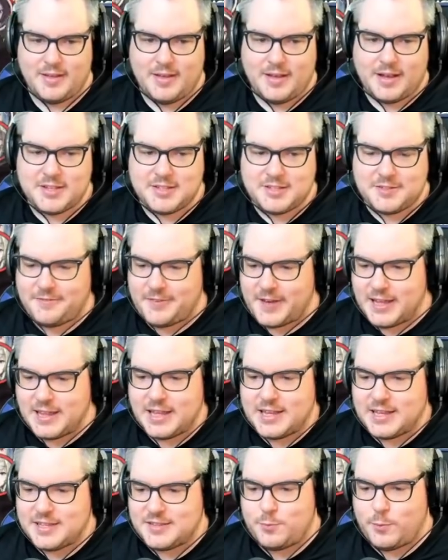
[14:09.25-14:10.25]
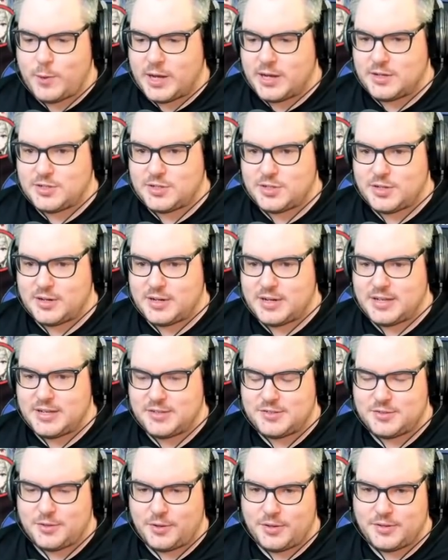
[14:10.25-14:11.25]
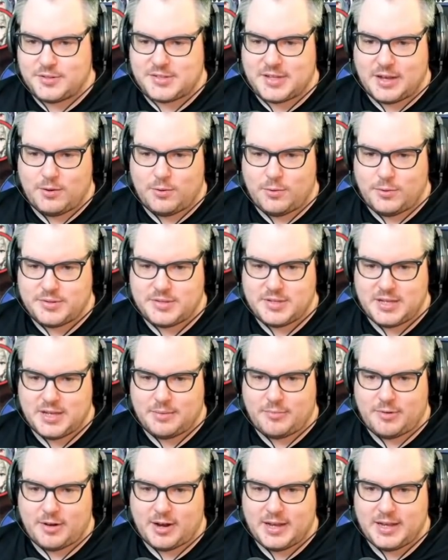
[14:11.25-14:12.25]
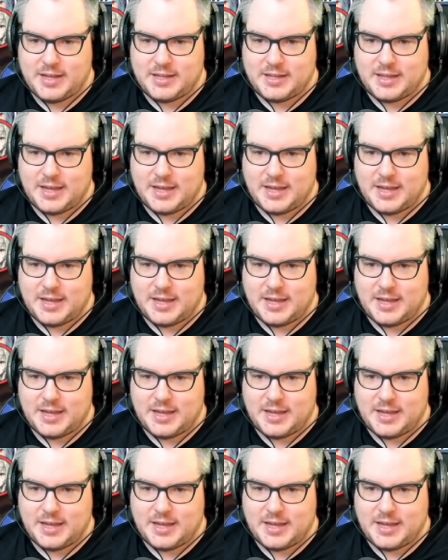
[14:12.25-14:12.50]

Because if Violet gets one turn, he solos that whole team, right?